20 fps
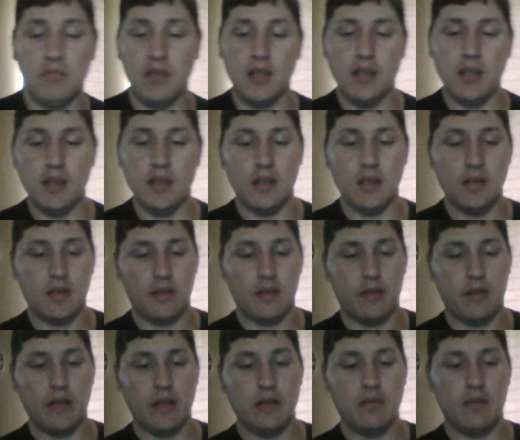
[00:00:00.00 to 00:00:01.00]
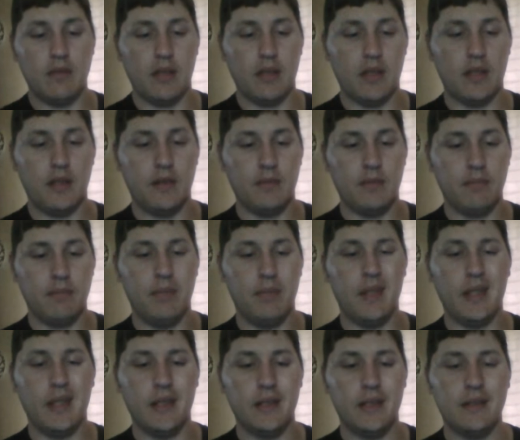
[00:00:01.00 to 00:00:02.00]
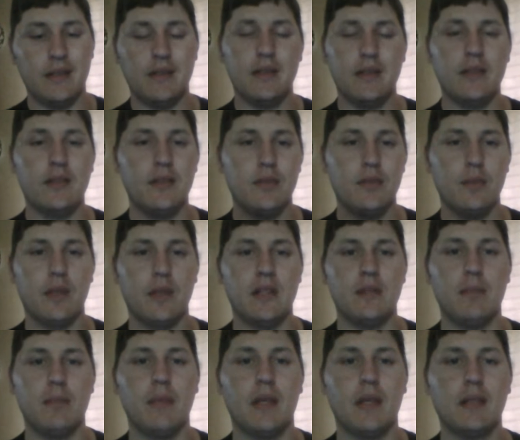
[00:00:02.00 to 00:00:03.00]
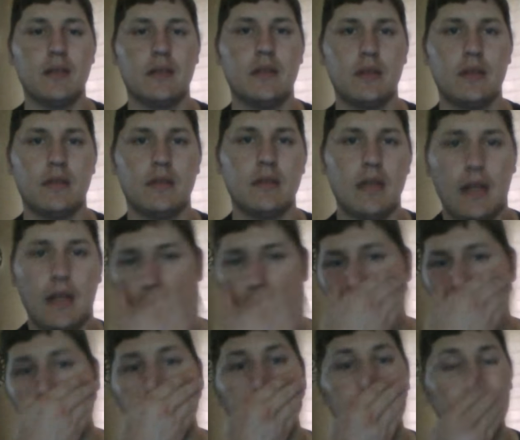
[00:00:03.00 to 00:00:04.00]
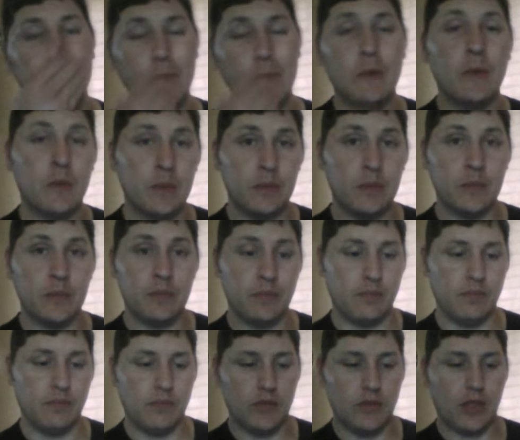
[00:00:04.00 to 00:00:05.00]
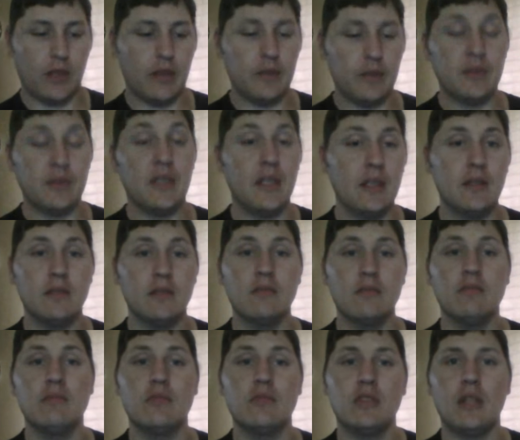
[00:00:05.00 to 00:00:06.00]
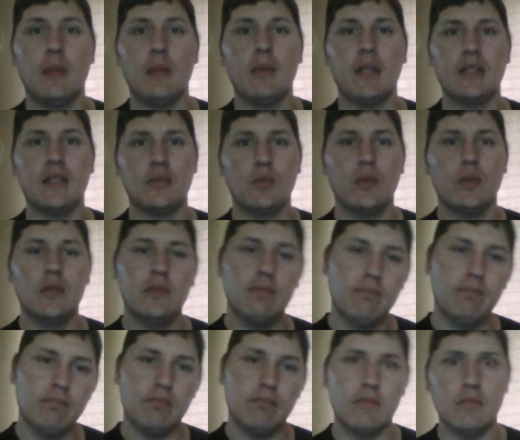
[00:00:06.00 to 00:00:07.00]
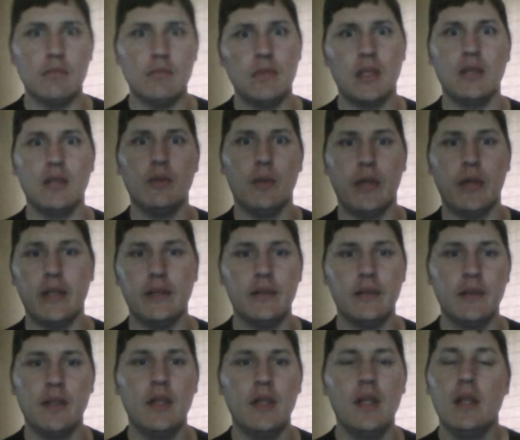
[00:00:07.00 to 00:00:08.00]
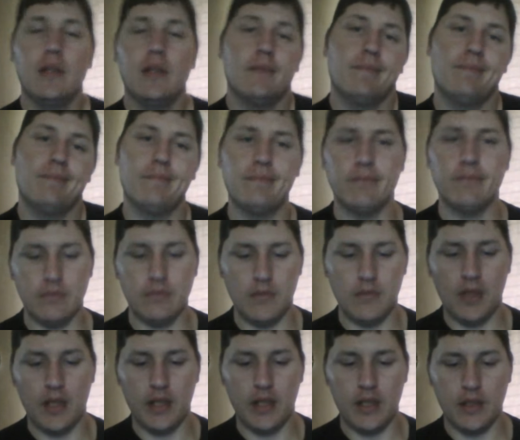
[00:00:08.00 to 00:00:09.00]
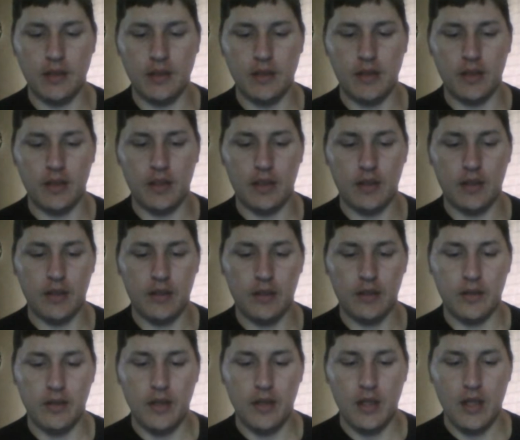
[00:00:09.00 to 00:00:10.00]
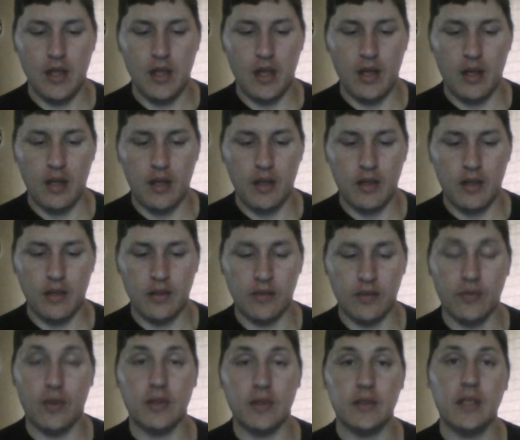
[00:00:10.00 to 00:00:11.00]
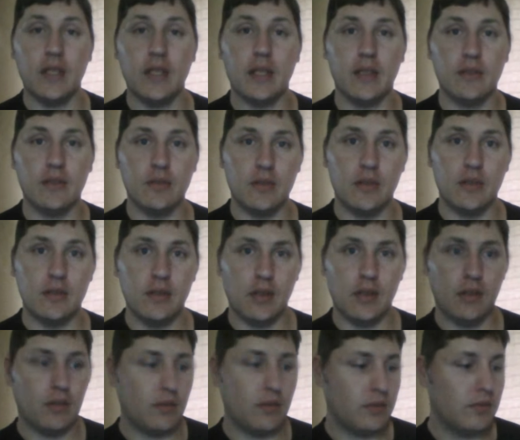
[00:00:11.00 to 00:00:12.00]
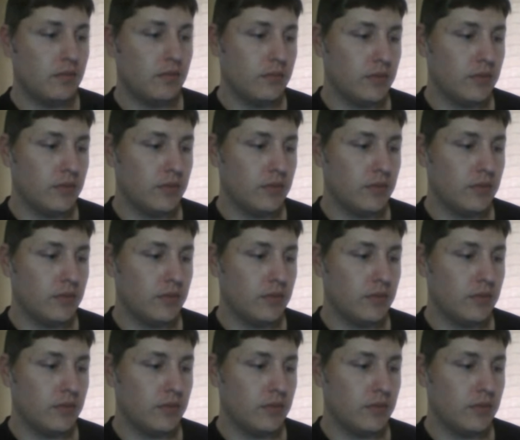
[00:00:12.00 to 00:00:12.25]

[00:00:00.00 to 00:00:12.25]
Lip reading: it's alright, but this is a resin box. I thought I was getting stabilized wood. Either way, it as far as that goes, it's all,